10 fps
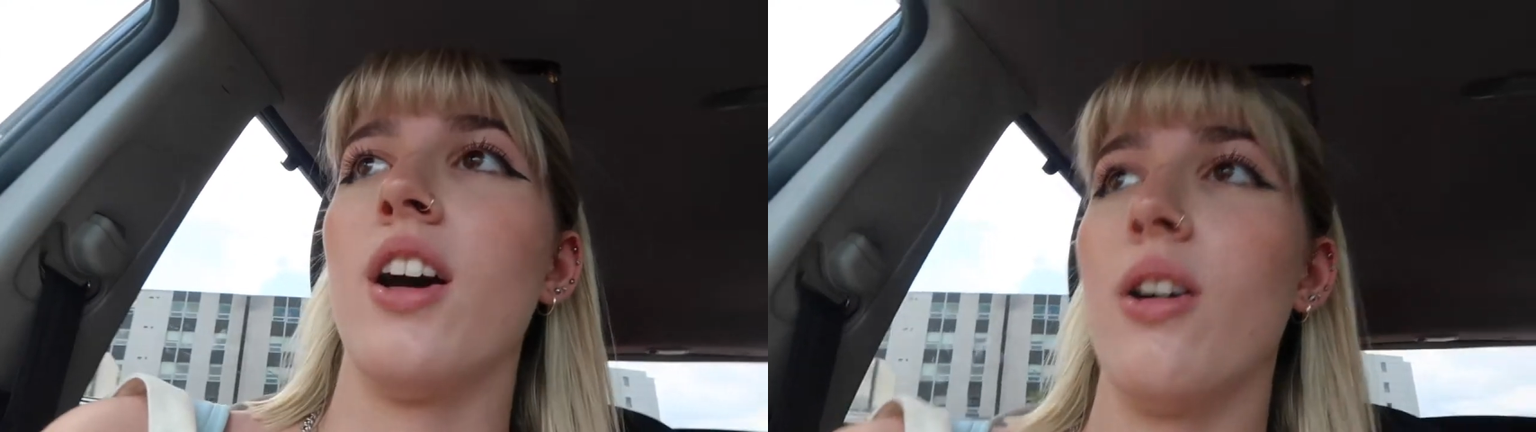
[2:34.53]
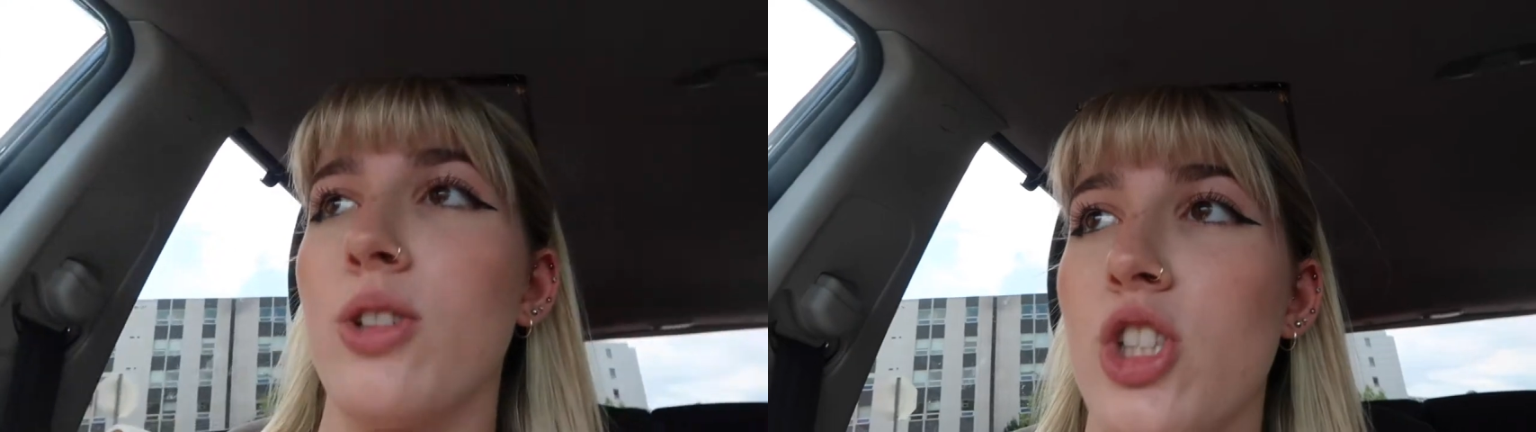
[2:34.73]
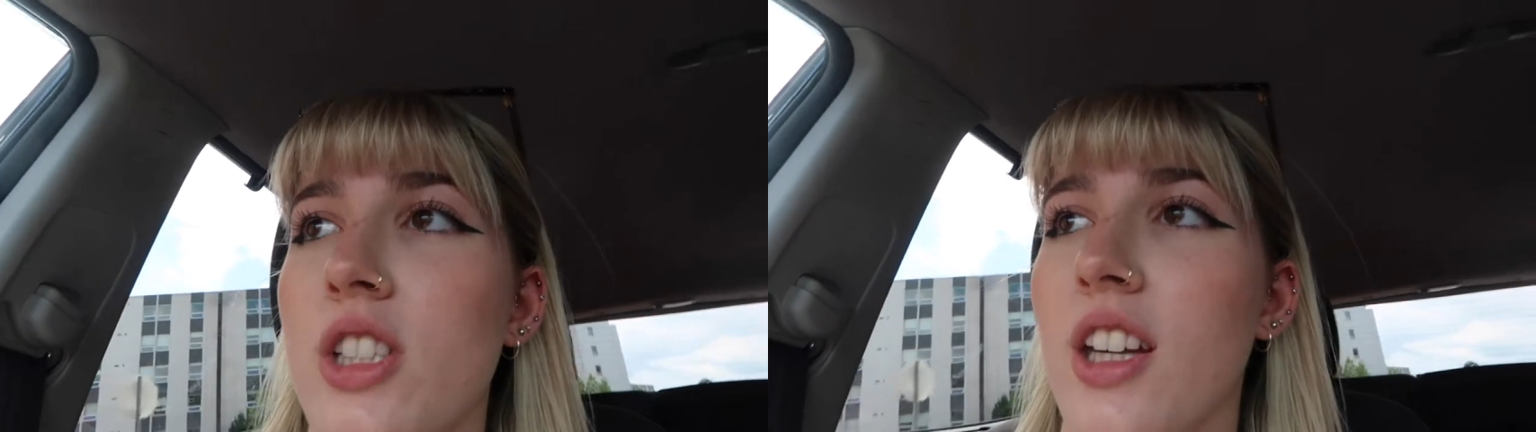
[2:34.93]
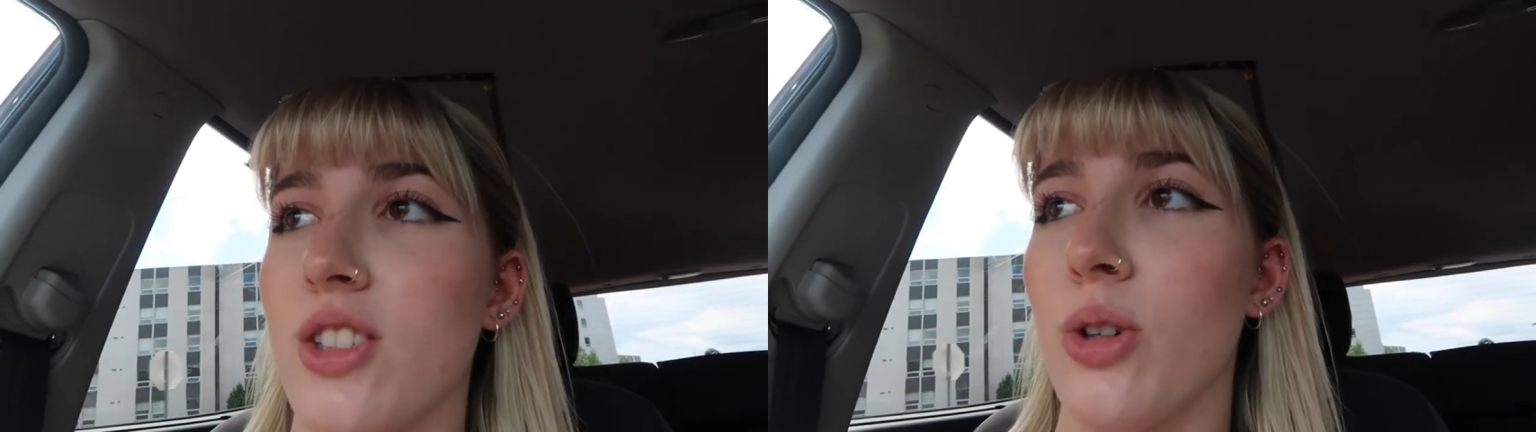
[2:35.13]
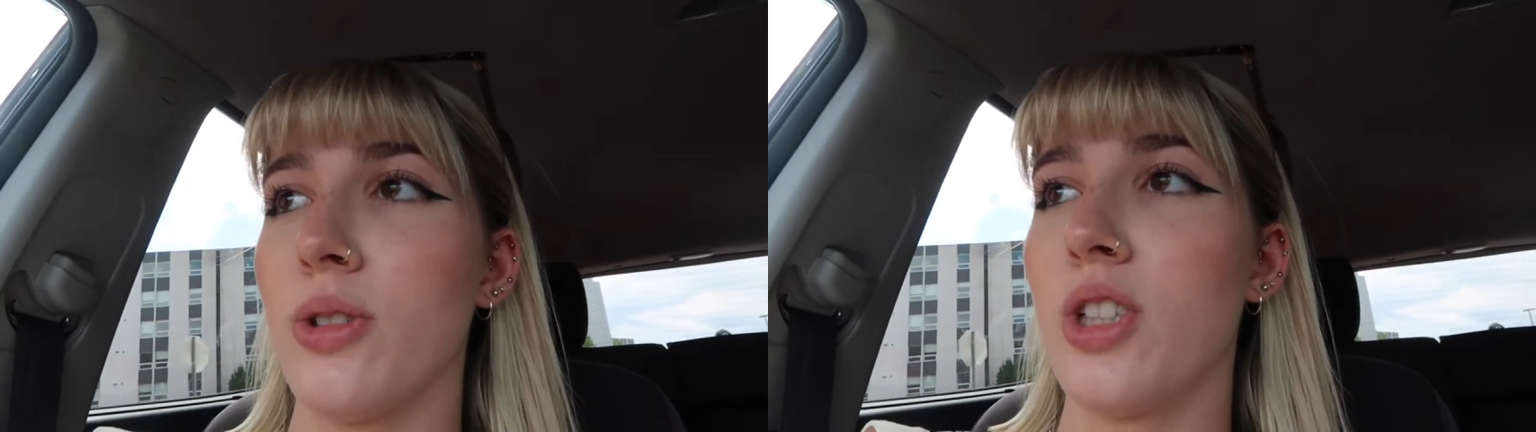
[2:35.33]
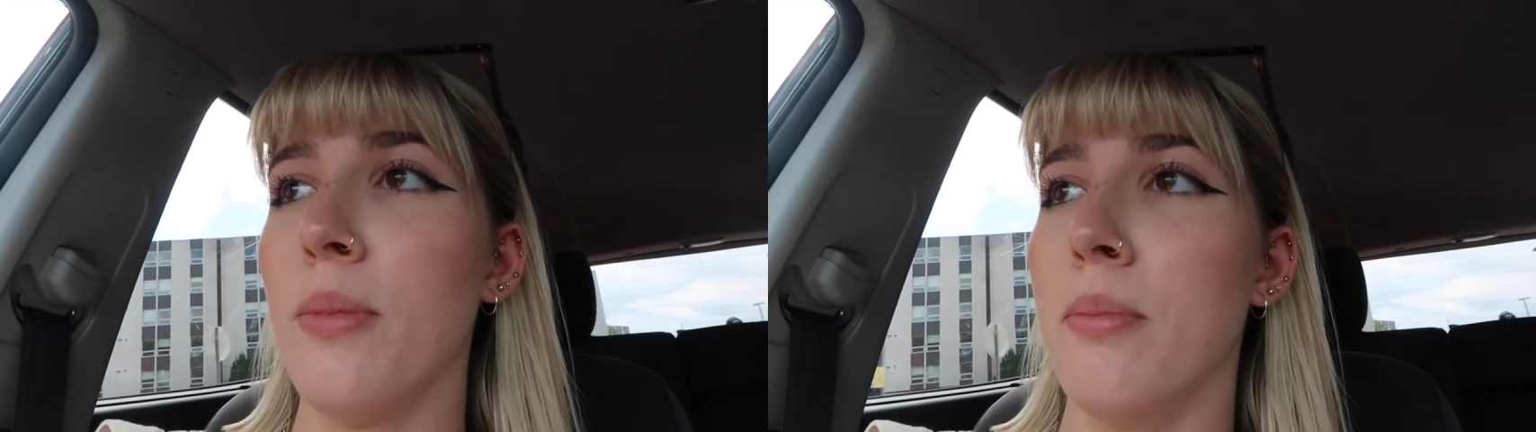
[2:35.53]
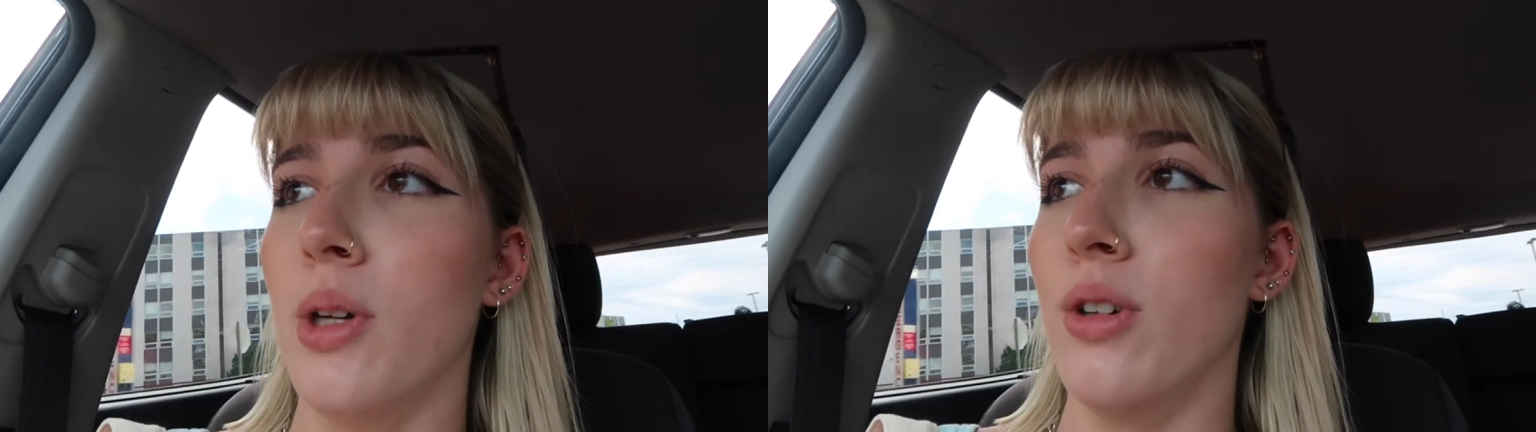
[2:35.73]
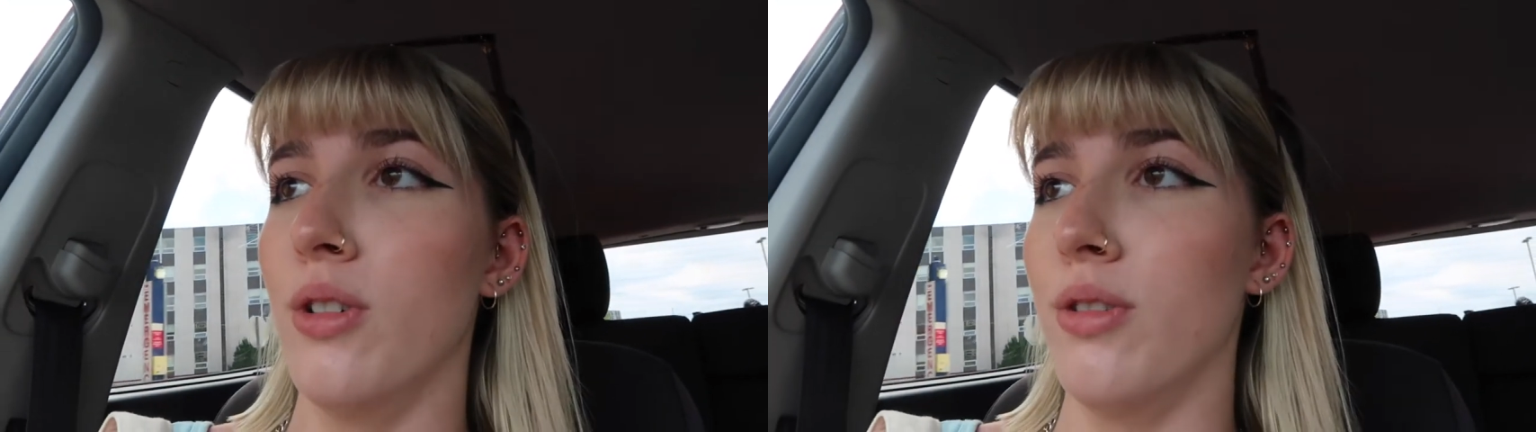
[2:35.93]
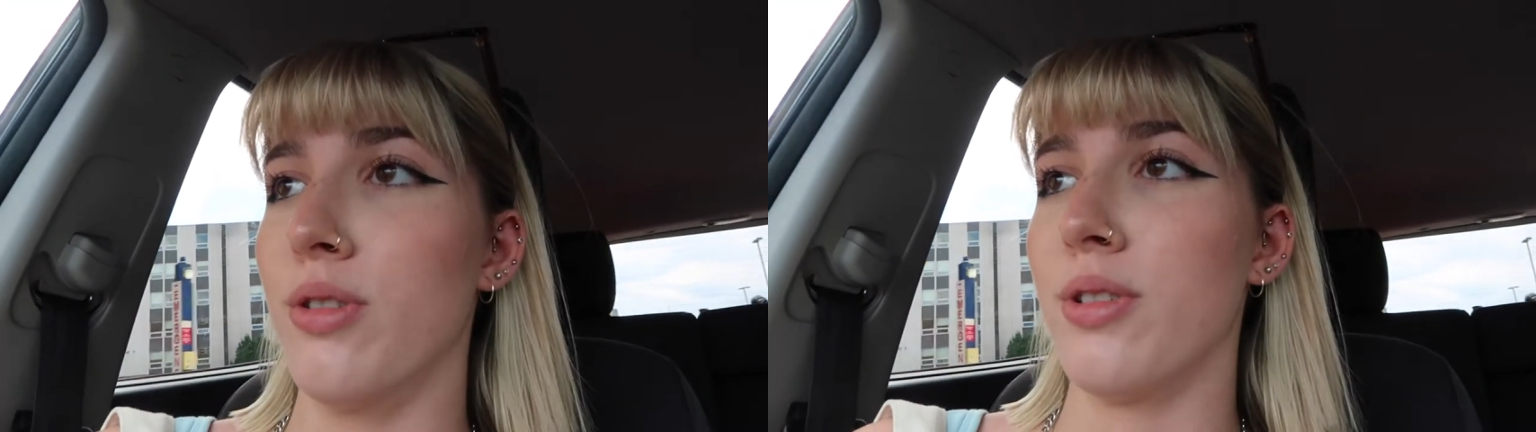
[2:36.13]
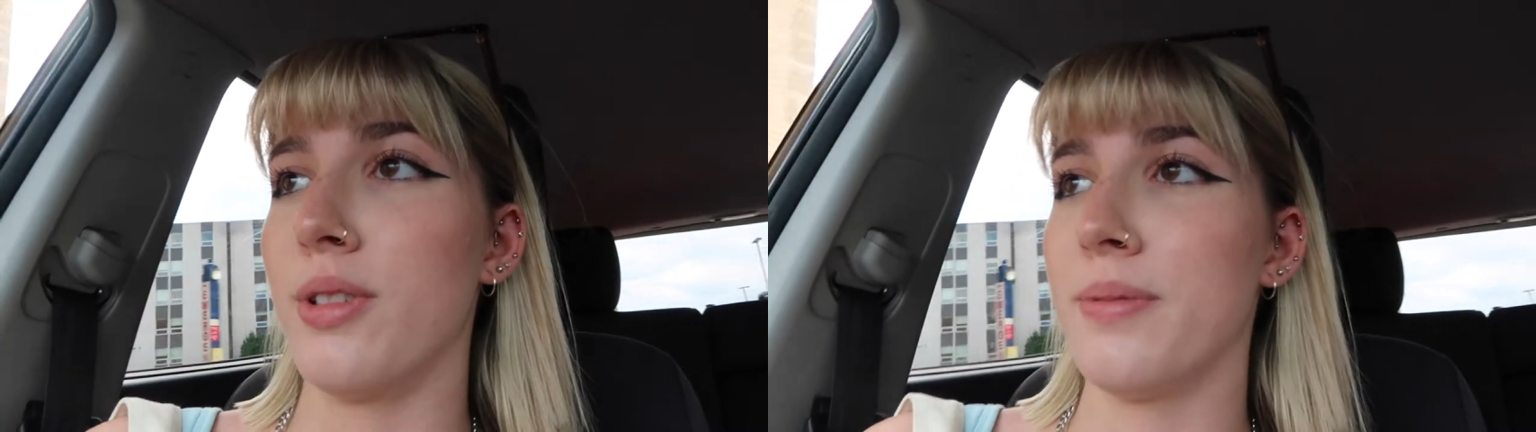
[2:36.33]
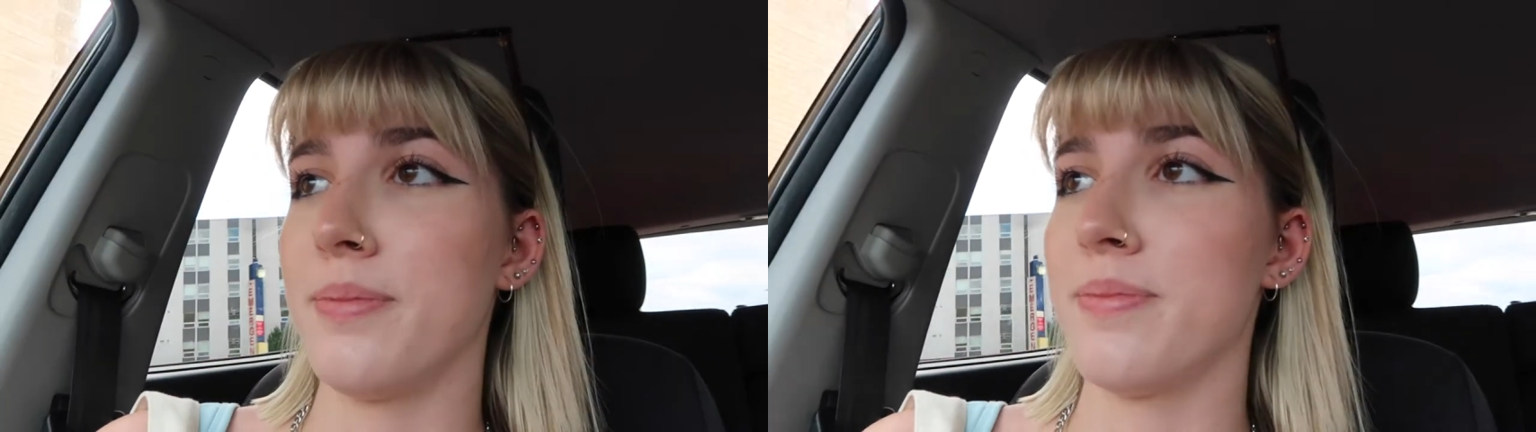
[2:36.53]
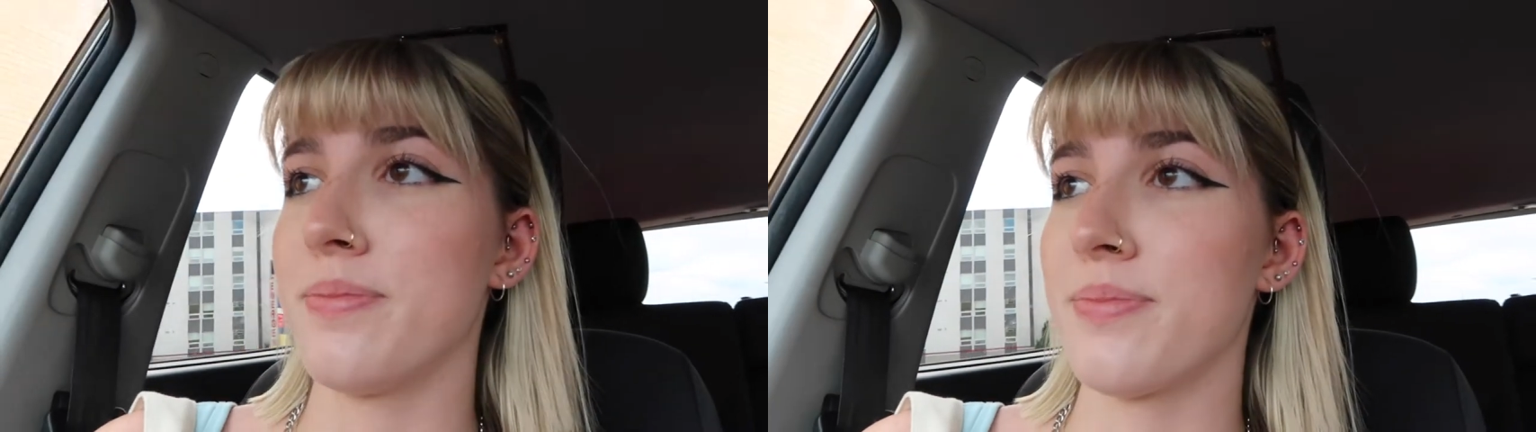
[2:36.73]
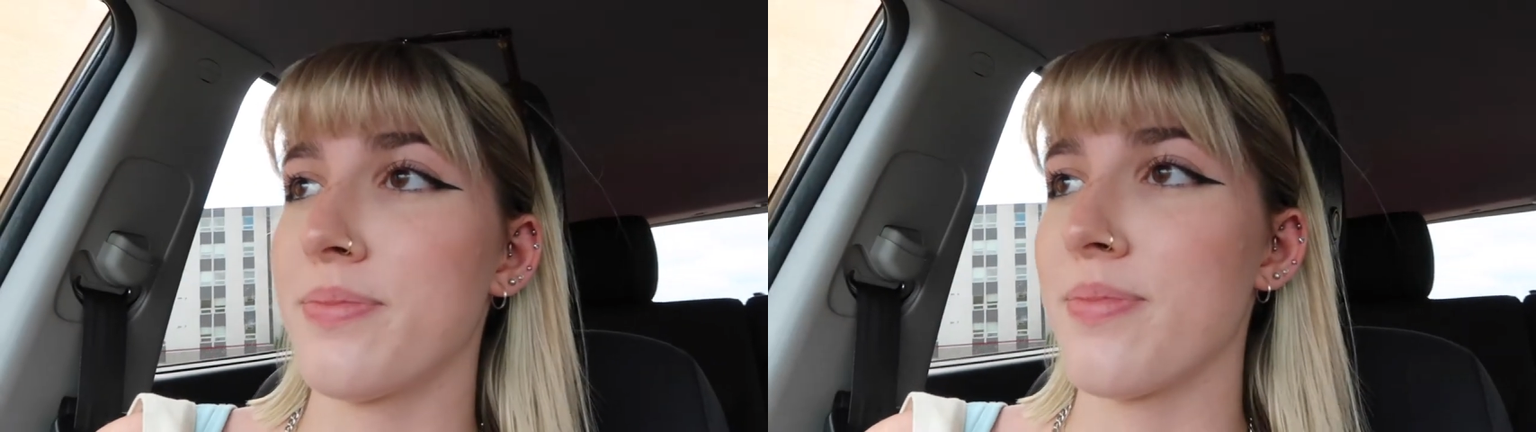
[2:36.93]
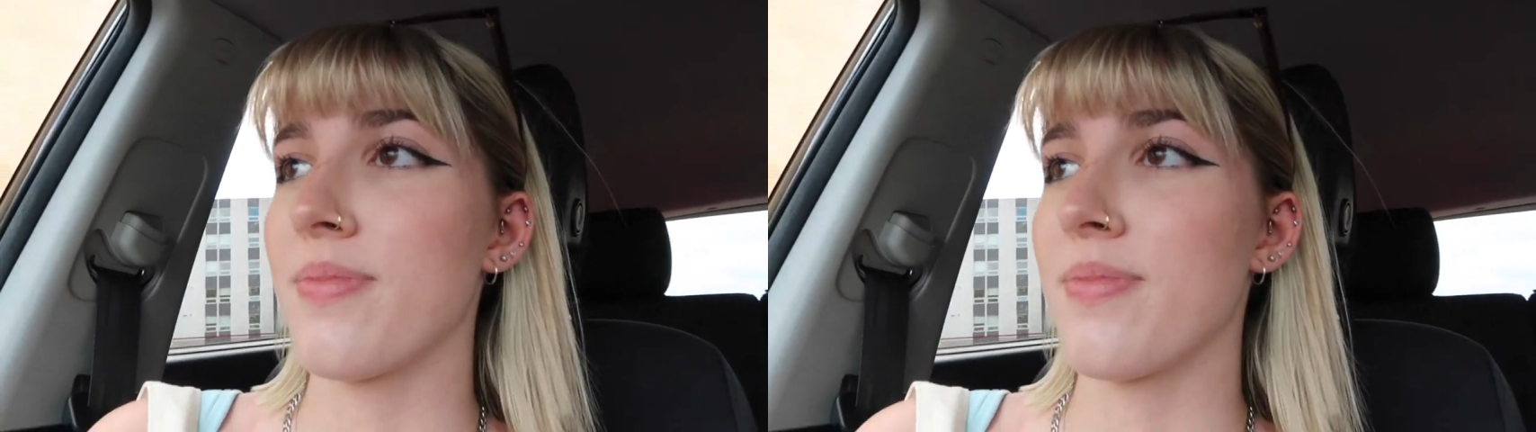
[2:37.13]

Oh, and she's getting told to move. And I knew it.